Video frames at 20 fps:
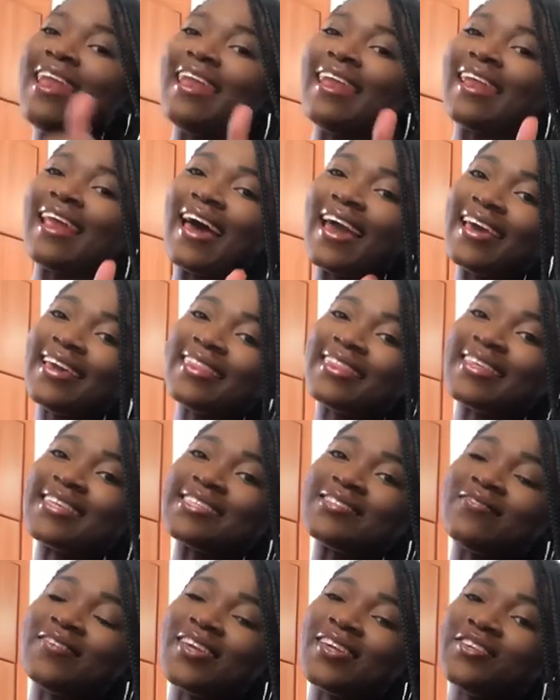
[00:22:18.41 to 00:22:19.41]
like this
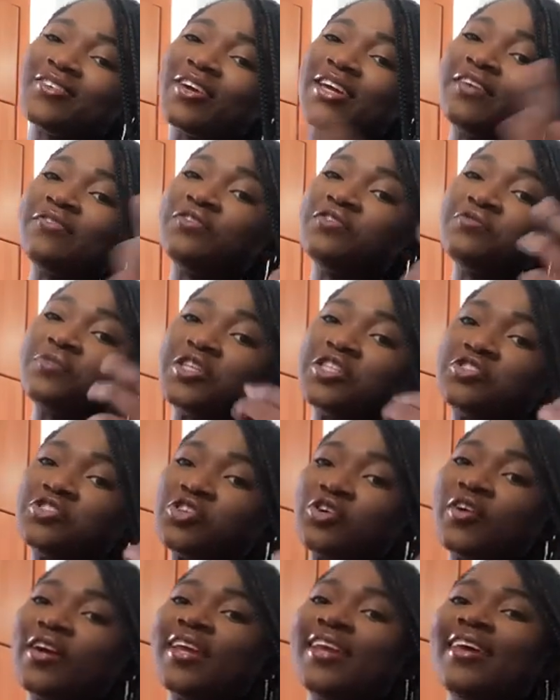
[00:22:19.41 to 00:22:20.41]
video if you
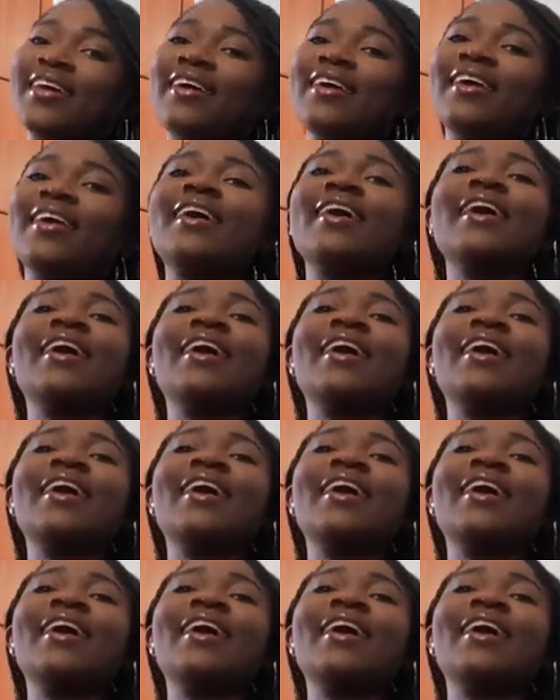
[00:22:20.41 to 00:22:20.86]
enjoyed it